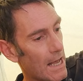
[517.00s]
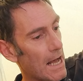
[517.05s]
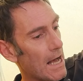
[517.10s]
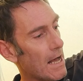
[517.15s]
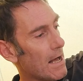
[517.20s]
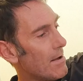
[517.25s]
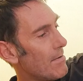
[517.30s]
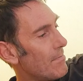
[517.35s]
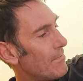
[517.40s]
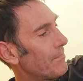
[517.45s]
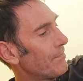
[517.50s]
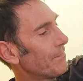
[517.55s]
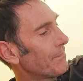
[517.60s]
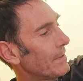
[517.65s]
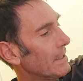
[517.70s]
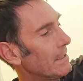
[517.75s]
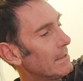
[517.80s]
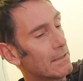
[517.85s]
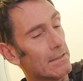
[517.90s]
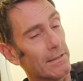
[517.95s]
um,
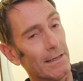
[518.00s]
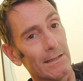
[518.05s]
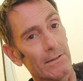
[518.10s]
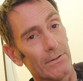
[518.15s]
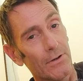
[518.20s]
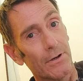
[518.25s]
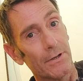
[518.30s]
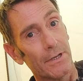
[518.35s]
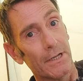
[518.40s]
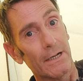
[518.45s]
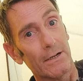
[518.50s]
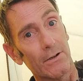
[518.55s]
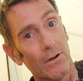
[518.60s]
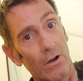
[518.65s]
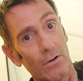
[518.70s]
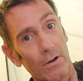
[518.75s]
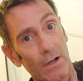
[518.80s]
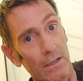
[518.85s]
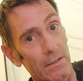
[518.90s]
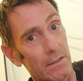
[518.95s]
sent out here,
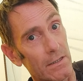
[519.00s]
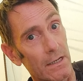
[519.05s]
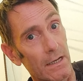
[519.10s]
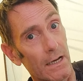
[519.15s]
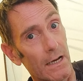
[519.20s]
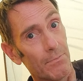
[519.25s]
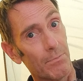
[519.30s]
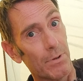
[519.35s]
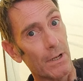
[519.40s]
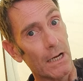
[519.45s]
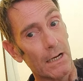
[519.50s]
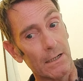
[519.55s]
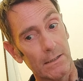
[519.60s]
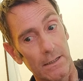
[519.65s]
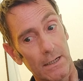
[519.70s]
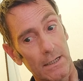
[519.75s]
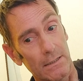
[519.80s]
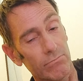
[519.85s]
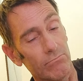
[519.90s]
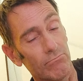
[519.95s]
or else they had
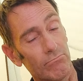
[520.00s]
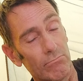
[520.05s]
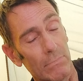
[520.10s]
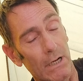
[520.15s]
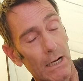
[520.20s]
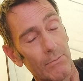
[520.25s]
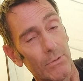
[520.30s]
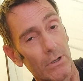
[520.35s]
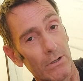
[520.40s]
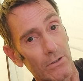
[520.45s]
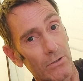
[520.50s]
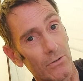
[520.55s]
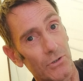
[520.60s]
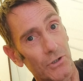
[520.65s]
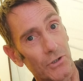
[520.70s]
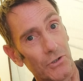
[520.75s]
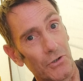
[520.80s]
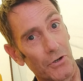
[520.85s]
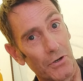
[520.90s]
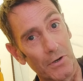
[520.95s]
planned that. I'm not so
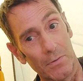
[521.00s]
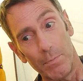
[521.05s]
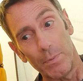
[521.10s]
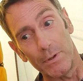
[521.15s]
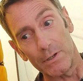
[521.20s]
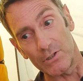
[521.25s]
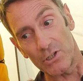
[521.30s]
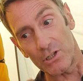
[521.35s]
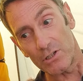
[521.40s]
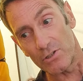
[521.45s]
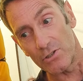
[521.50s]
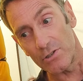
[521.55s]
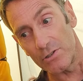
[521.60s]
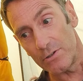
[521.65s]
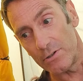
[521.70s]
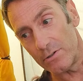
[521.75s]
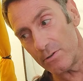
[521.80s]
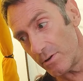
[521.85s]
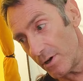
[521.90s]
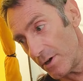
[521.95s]
sure, but just you
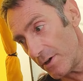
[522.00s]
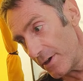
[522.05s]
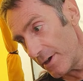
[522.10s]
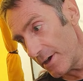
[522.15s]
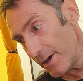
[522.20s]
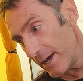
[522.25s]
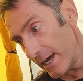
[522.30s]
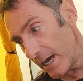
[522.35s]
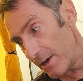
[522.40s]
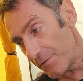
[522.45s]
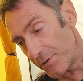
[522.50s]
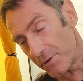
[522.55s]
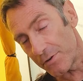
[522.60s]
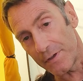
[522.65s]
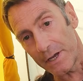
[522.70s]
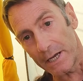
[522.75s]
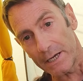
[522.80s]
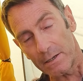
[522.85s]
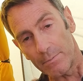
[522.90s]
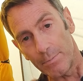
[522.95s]
know, if you're
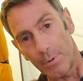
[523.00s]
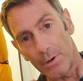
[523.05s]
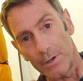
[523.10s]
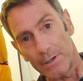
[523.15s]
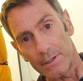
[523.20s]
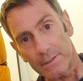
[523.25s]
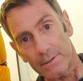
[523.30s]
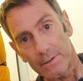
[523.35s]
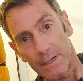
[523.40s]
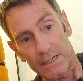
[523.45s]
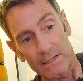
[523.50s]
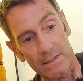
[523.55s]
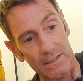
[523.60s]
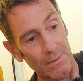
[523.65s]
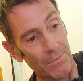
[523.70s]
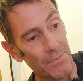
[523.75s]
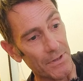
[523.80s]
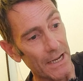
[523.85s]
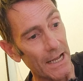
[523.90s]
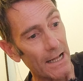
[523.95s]
thinking about it, it's
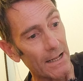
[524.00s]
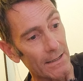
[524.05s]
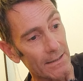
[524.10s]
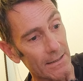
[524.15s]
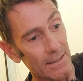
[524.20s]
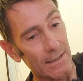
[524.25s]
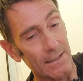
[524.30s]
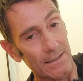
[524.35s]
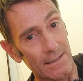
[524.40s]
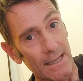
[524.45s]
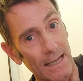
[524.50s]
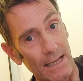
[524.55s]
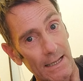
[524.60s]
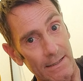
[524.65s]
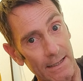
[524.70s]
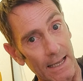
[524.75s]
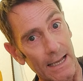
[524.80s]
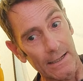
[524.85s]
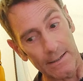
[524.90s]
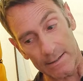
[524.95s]
something else that this
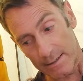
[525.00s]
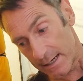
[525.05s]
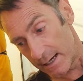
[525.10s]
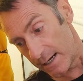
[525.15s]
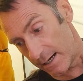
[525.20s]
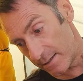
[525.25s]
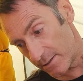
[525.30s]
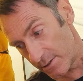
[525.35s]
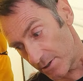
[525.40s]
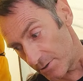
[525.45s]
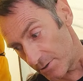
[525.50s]
tent can